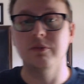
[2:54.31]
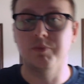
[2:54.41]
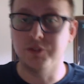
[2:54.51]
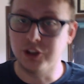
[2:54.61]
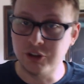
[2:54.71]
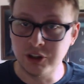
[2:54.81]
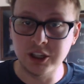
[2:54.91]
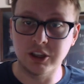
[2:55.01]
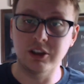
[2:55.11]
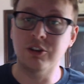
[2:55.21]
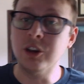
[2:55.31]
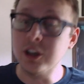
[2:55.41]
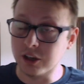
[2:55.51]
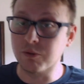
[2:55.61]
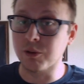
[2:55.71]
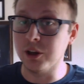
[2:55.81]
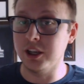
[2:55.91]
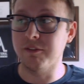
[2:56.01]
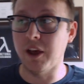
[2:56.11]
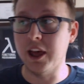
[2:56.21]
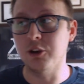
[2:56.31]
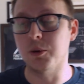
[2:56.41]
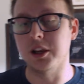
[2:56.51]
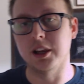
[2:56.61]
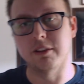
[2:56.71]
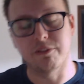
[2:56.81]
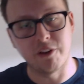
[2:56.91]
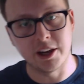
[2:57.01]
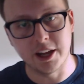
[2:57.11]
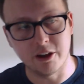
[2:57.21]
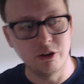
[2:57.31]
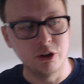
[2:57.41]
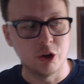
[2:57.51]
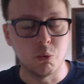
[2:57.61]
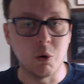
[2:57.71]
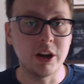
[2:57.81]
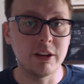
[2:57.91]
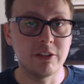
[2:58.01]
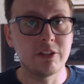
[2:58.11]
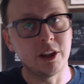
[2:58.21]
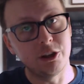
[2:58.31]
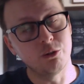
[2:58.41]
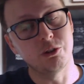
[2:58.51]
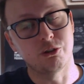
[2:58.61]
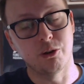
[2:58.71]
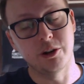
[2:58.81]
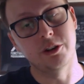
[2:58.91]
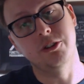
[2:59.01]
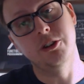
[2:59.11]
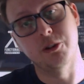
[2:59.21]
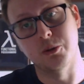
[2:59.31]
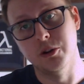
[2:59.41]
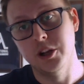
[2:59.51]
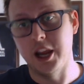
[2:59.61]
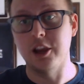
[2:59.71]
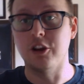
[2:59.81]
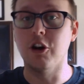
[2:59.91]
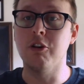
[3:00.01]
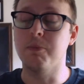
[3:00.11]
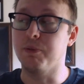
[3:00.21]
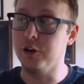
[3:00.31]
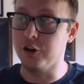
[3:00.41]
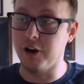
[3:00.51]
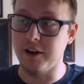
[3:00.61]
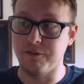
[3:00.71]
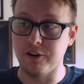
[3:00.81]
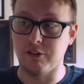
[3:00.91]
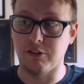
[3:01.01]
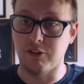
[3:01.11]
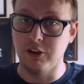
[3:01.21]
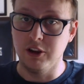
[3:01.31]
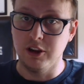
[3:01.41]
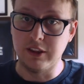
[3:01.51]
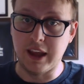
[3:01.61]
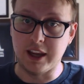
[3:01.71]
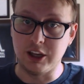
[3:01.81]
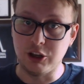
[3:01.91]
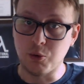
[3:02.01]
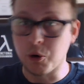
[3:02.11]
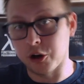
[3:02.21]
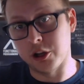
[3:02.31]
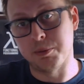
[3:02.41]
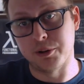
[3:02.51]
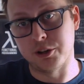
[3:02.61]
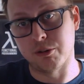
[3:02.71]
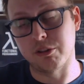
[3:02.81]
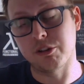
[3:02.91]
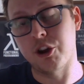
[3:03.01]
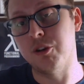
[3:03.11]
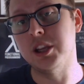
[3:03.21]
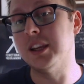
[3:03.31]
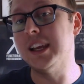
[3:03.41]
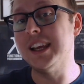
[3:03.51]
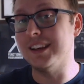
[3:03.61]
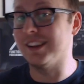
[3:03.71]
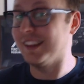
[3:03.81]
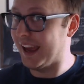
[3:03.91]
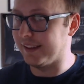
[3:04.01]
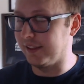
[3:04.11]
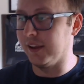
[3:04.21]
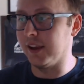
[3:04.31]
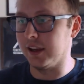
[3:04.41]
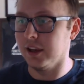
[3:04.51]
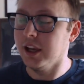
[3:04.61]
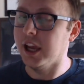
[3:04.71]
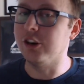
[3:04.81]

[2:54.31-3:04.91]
you need to you need to really evaluate and find out what is it that you enjoy to do and go and put your efforts that you were going to put towards coding into that thing and you'll